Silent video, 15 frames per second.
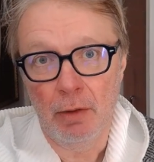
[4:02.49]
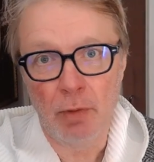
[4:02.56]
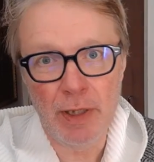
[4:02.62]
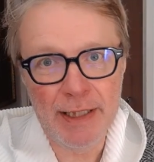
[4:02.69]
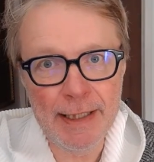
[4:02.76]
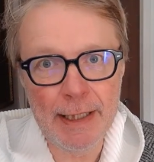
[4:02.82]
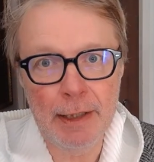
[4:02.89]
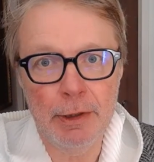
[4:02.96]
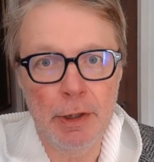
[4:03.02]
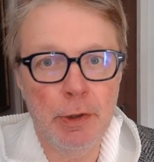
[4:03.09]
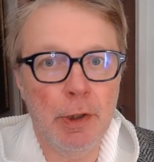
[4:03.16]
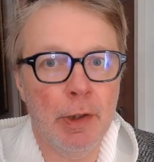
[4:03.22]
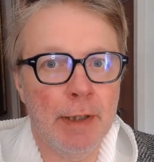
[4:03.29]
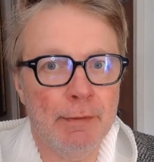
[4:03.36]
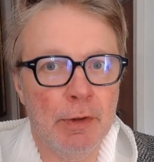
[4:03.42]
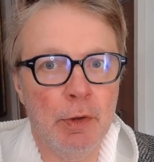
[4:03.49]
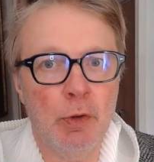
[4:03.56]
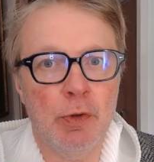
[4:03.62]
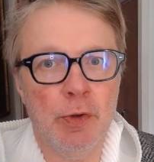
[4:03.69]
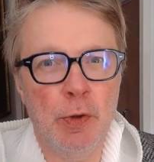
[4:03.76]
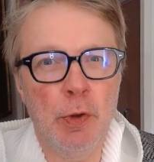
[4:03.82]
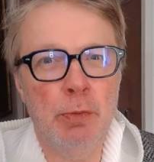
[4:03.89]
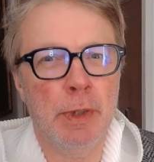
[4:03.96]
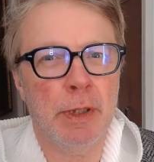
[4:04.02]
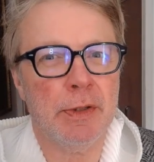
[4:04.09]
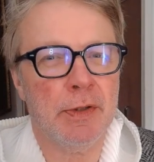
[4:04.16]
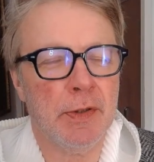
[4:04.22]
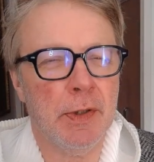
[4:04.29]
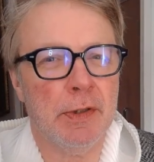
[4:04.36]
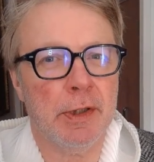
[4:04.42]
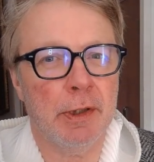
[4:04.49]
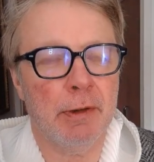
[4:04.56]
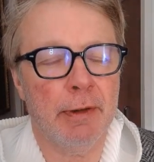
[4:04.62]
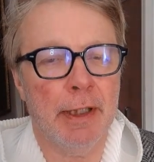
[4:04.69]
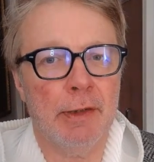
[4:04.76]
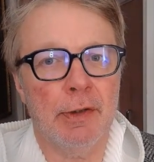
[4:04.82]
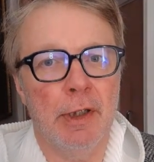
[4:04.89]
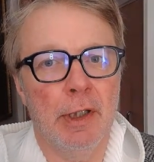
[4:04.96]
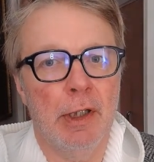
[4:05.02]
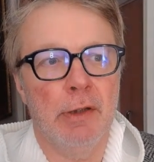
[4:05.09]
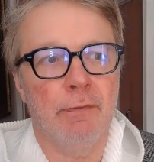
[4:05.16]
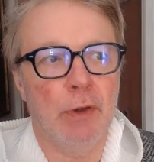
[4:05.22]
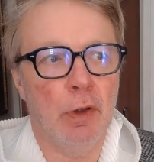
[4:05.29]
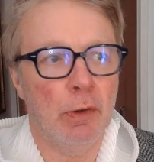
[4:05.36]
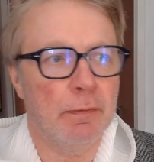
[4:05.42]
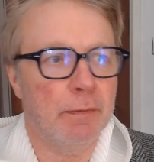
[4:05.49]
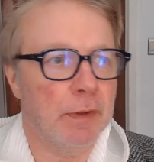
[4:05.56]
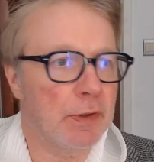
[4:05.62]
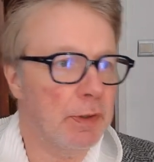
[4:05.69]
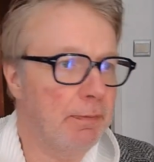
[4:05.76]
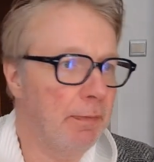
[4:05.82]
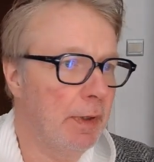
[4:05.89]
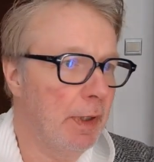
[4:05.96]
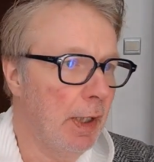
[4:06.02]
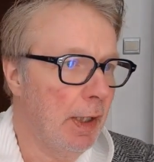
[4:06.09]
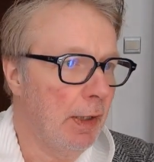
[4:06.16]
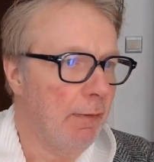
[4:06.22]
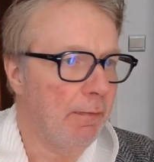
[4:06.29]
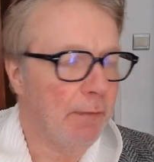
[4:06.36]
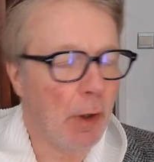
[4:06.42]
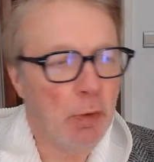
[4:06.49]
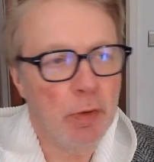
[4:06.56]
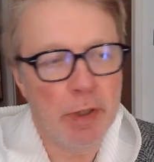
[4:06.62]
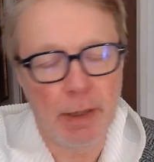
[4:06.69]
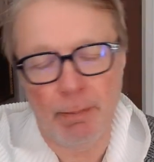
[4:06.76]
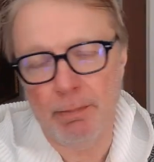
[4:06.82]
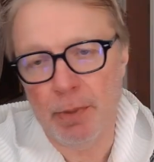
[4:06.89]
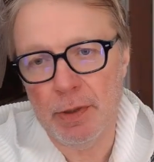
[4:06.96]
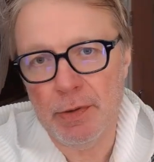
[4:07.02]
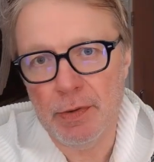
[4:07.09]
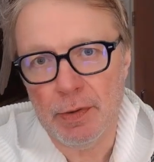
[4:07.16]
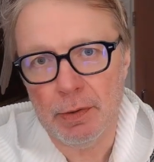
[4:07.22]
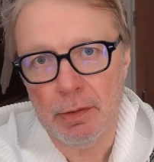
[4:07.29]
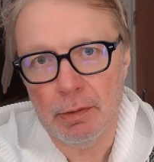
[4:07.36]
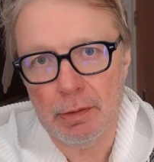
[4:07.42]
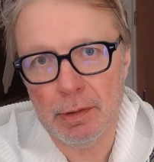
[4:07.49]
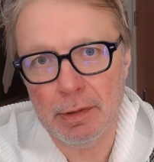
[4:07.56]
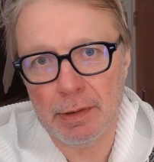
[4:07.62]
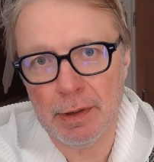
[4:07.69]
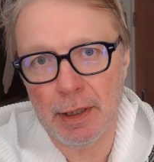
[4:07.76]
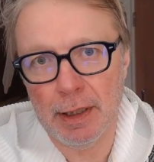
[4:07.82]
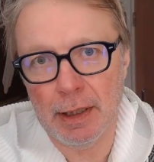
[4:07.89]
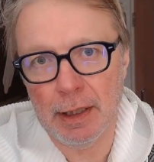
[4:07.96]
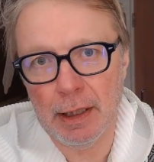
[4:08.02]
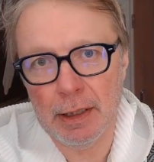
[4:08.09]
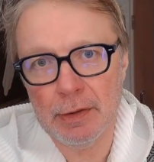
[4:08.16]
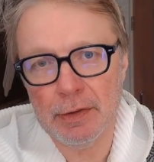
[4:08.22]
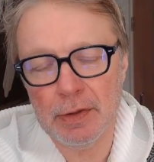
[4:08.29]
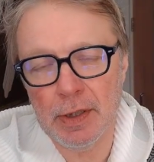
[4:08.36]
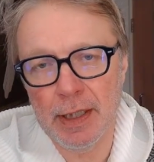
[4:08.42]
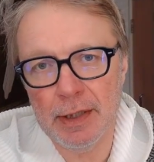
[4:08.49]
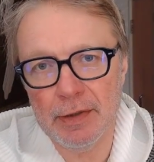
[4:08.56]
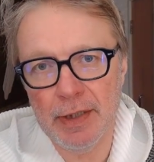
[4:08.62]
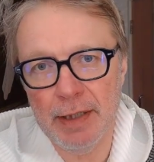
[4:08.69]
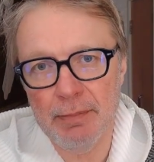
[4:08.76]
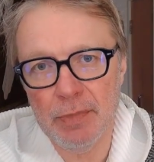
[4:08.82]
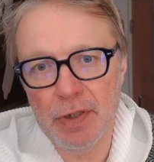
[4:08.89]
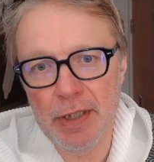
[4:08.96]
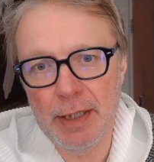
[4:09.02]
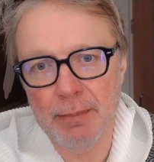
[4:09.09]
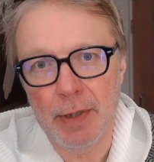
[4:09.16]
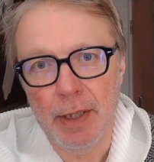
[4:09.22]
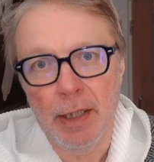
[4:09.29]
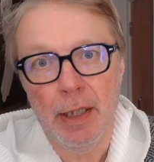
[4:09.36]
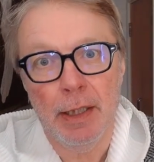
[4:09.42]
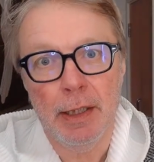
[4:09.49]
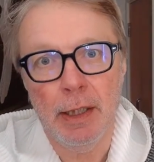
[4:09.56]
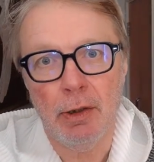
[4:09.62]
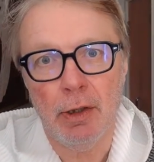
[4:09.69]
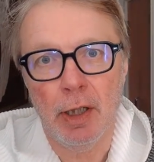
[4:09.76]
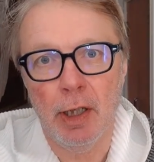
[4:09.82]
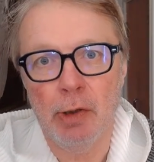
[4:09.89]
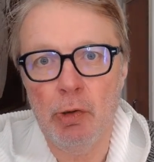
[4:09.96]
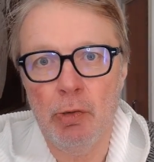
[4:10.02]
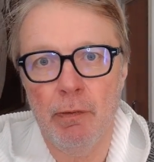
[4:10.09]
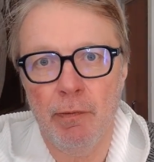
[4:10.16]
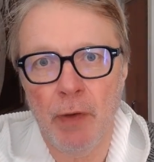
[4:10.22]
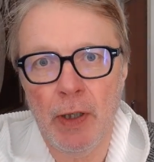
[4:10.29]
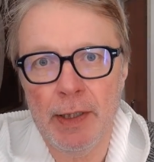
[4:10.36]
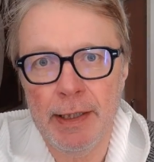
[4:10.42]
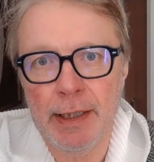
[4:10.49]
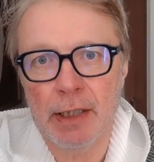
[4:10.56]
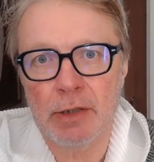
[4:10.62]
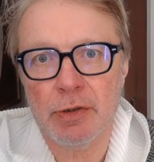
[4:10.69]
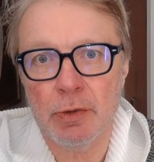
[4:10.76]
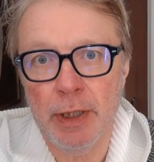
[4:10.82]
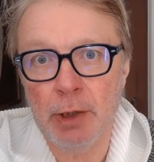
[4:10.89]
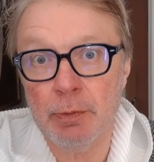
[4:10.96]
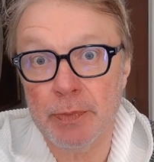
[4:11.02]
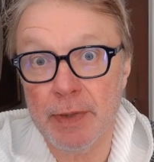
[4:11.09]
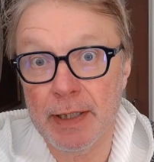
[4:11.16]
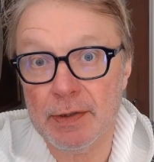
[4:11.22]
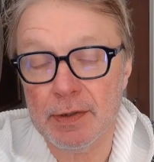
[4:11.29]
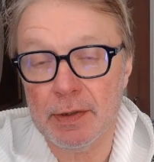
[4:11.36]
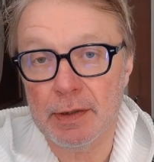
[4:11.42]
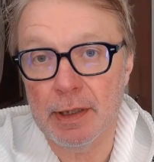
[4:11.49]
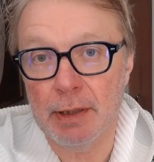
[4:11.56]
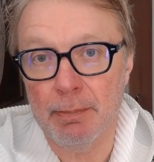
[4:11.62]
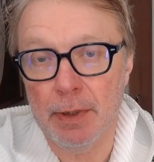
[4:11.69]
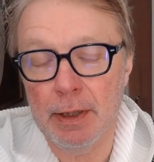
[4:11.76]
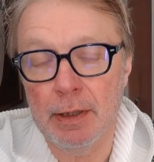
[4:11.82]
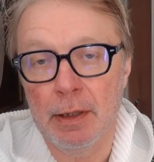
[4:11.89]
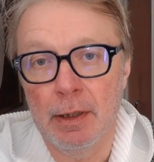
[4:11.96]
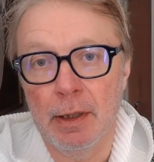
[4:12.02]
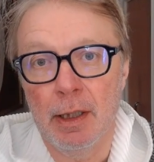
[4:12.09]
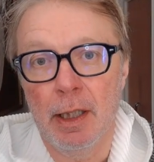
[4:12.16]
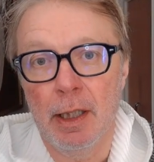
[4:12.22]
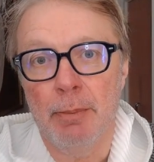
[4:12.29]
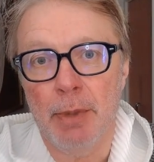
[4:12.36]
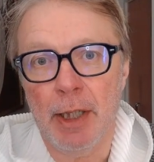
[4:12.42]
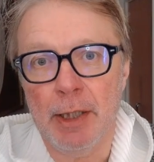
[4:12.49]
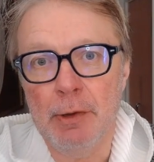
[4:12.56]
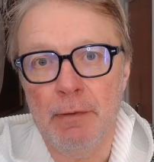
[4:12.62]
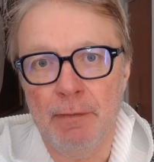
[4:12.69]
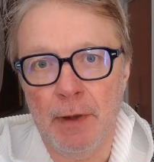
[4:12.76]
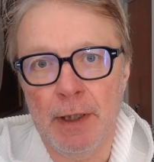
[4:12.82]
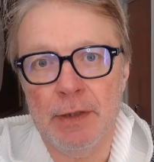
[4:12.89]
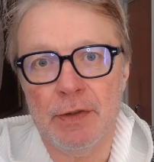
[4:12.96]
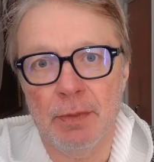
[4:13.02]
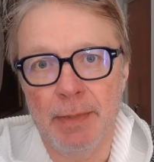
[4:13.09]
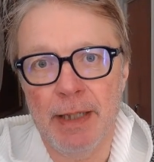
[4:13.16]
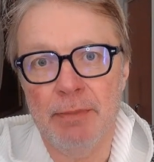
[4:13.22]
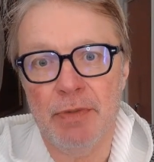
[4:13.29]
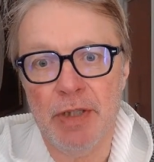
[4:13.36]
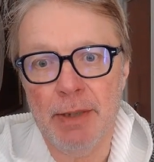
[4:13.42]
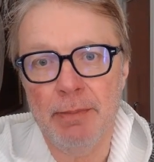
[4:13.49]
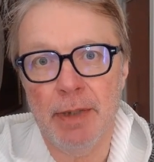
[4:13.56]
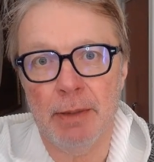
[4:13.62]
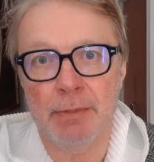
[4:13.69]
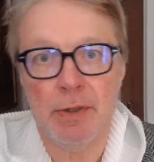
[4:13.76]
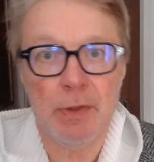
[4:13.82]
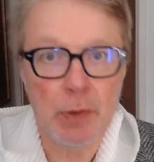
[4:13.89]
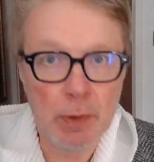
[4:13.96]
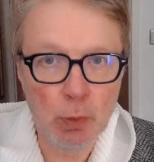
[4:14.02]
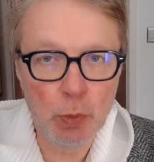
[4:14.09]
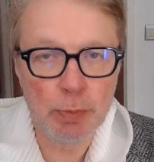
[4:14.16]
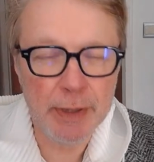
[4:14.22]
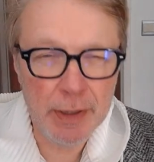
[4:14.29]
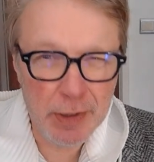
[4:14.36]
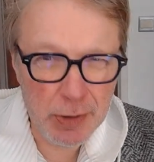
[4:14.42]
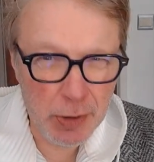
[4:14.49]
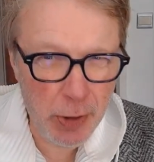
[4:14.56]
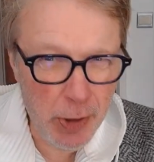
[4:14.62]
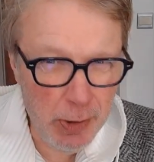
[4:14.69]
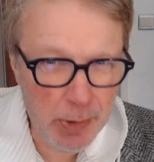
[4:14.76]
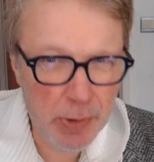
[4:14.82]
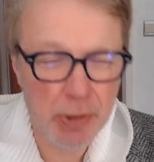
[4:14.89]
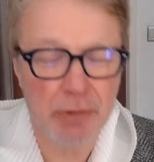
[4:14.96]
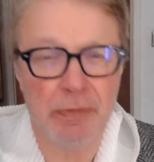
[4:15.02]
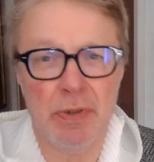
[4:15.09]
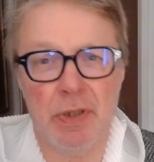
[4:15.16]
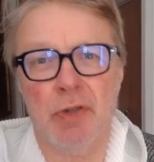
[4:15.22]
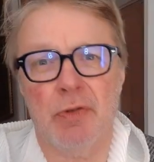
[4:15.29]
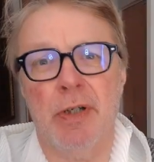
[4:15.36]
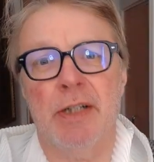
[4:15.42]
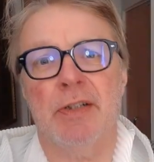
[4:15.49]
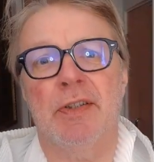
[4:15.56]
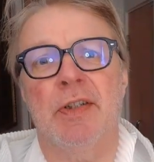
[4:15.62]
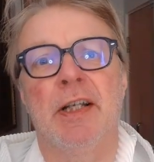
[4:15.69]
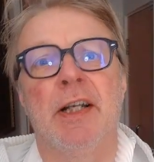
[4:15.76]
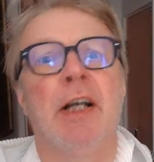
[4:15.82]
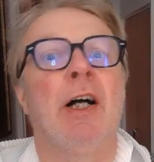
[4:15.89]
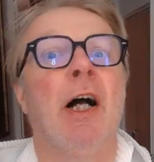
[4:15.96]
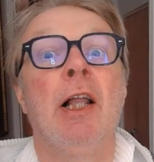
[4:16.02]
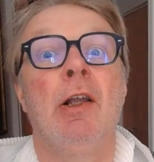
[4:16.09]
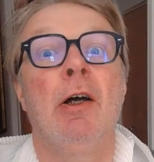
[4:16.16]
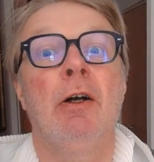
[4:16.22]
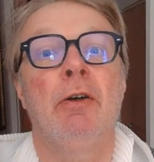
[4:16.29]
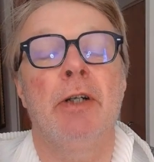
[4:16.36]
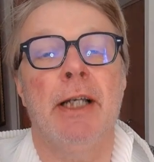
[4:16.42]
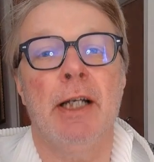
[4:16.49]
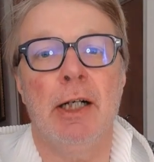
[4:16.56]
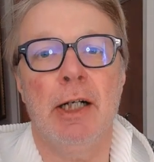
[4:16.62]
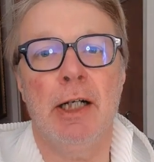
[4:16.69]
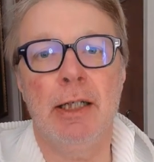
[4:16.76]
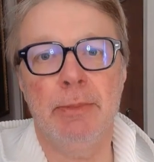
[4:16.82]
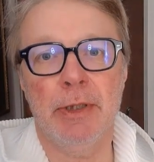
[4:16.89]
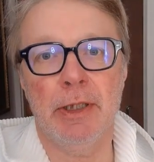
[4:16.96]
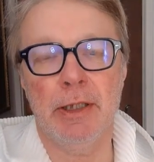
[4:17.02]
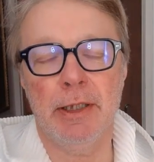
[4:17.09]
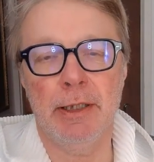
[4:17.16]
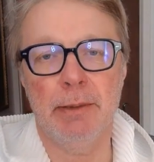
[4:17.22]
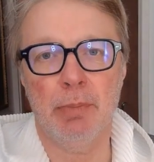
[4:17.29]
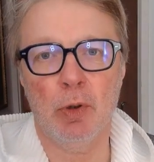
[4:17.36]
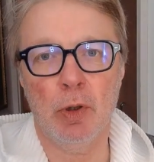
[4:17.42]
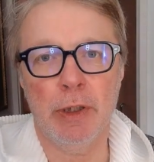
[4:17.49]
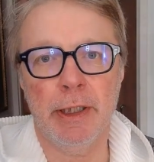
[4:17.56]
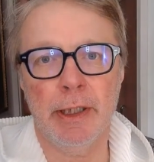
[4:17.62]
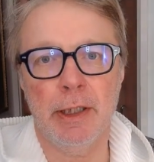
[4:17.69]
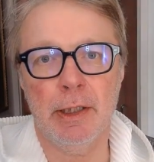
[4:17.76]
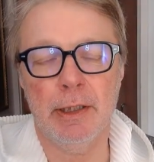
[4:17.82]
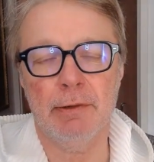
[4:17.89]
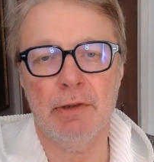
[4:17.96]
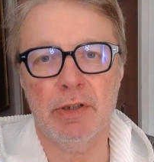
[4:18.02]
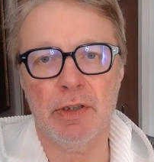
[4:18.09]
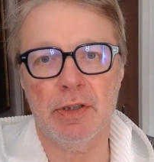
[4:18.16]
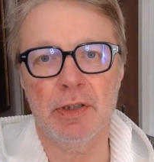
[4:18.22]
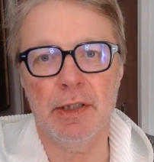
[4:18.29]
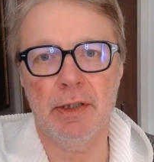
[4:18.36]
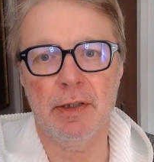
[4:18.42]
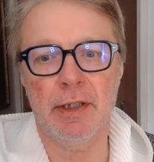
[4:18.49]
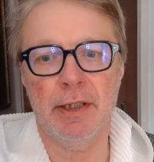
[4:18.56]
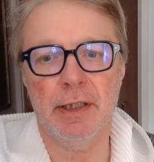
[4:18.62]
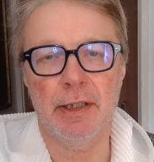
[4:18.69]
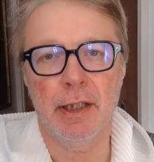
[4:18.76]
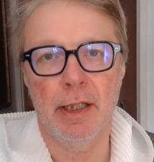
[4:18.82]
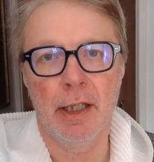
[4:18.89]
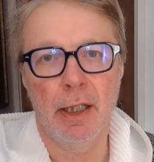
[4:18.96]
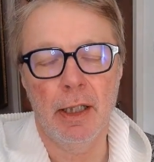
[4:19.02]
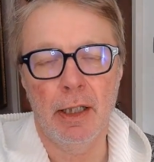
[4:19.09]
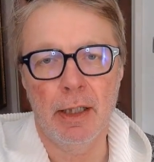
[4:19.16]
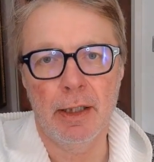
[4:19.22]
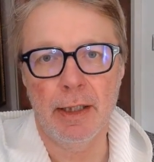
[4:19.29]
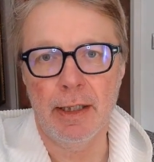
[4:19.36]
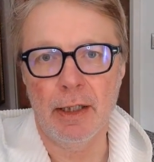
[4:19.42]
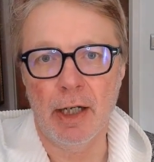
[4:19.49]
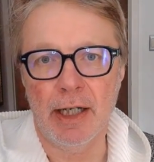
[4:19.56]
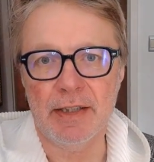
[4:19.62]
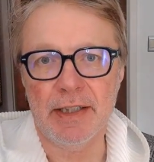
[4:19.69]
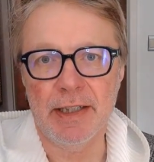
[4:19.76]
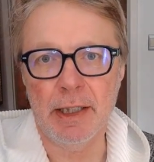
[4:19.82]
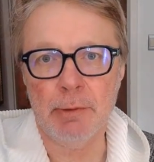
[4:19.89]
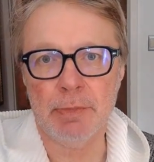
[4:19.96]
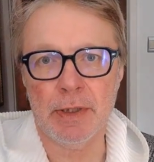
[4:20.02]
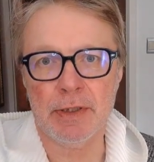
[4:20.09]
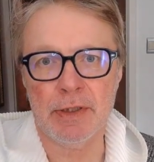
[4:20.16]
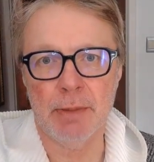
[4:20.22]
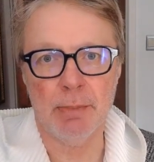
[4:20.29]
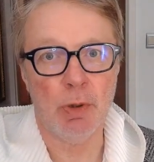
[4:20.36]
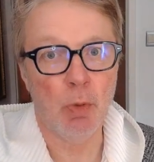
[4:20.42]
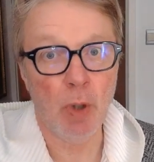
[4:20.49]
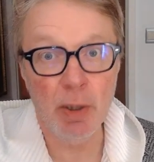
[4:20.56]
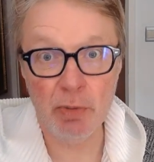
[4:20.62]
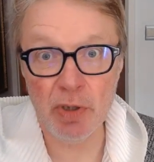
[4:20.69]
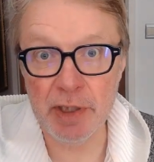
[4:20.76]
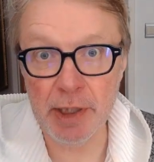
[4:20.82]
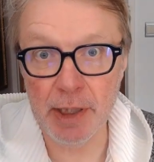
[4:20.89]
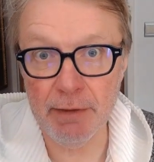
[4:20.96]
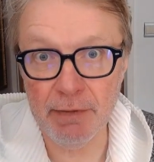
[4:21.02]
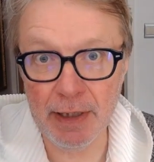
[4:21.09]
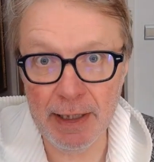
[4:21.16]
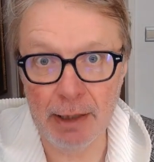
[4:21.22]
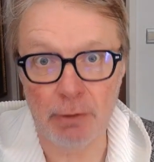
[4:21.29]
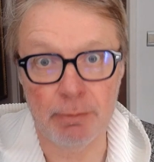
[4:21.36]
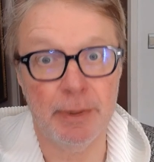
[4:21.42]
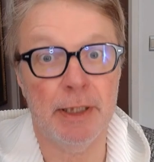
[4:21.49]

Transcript: Well, again, you don't have to do too much searching around look for some phone numbers to get to MGM. Now, I couldn't find the actual help desk number, but I could find some MGM numbers, so it wouldn't be too much of a stretch to say, hello, yeah, I'm an employee and I just need the IT help desk number. Why wouldn't you give that out?